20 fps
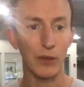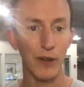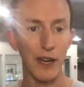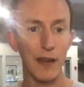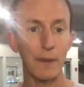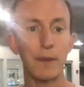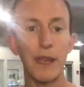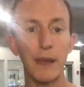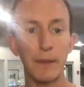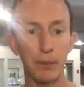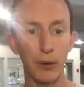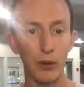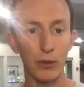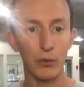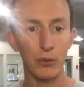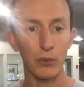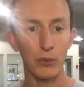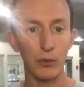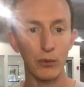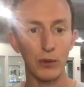where great
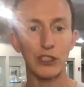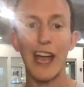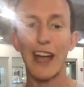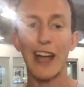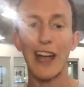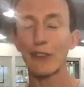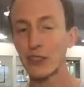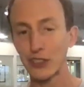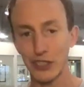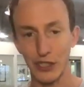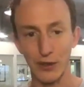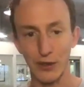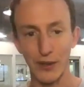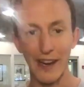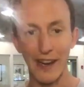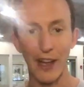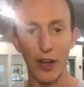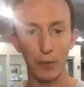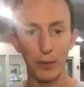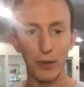people will challenge
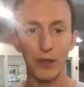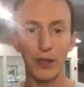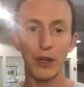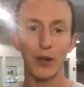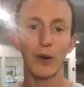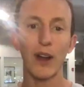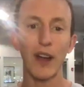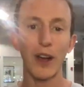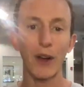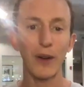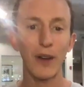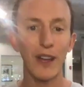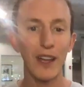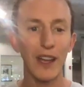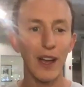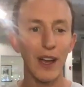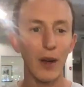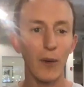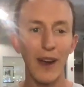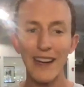you and help you to grow.